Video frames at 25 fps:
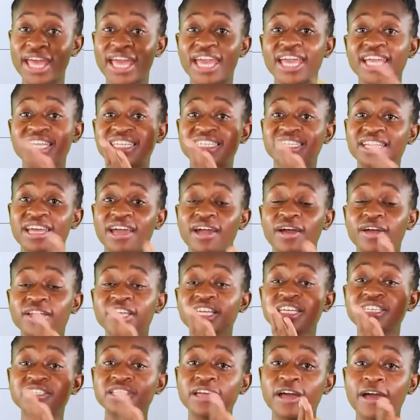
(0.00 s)

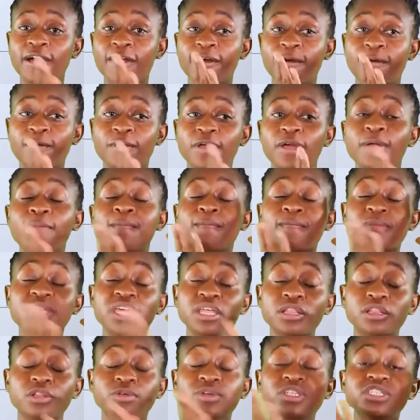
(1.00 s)
eat a
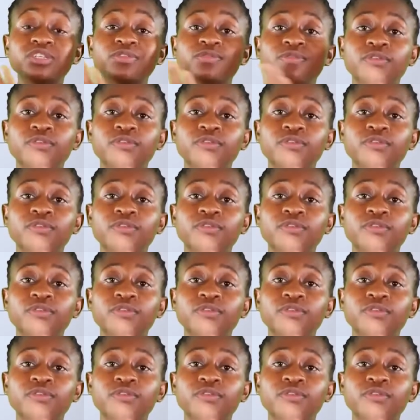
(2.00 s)
meal which